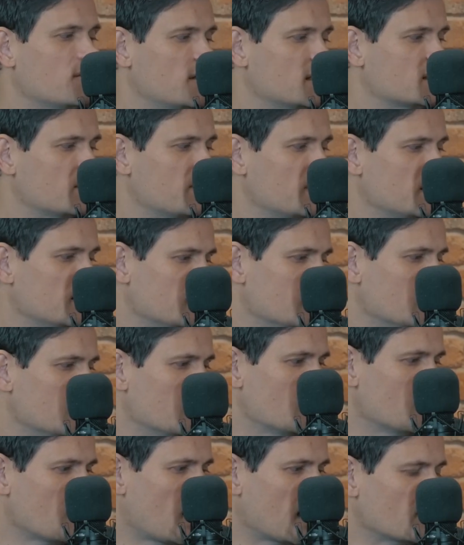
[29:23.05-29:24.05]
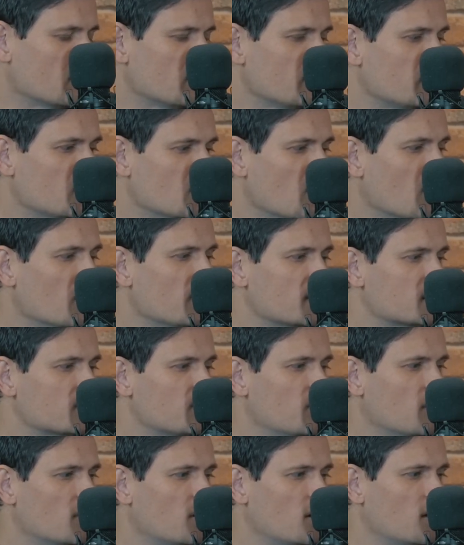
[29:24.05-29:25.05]
This. I mean, I don't know if you know this,
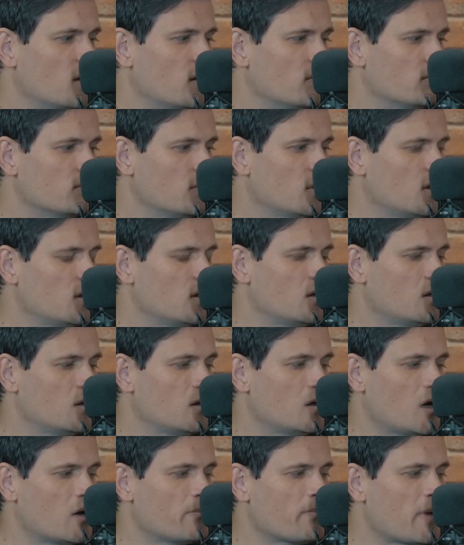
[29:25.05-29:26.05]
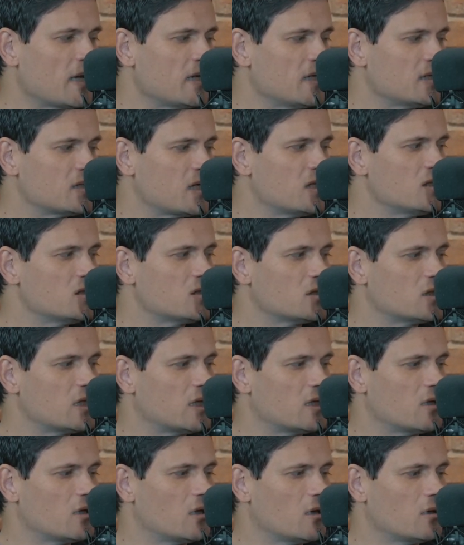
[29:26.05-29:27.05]
but a man is injured
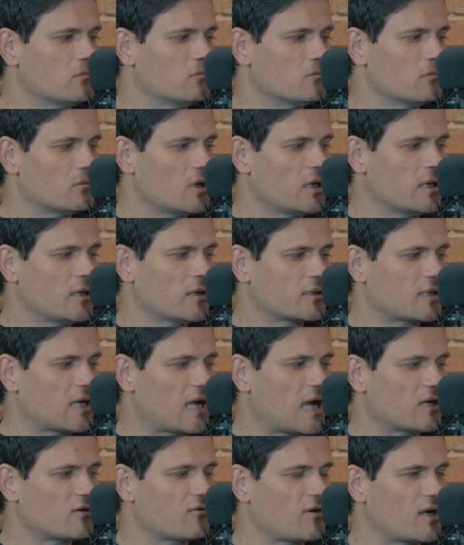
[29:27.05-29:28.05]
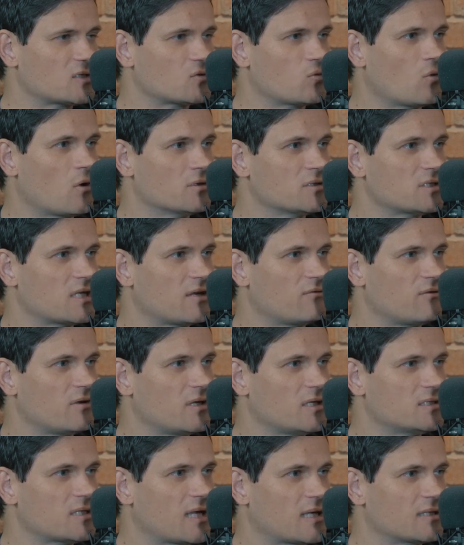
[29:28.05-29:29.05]
in a car crash once every
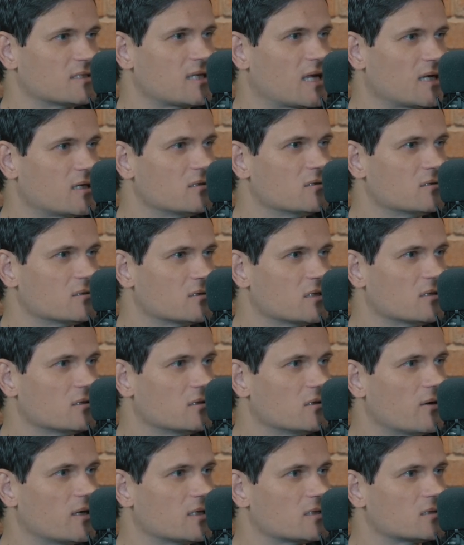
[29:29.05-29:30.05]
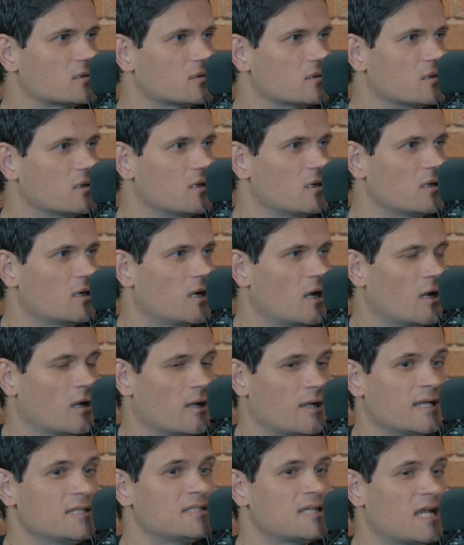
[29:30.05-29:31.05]
10 seconds in the US.
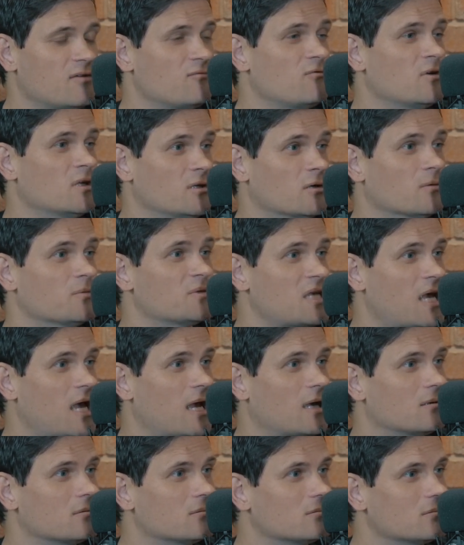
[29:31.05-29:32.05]
He's getting really upset.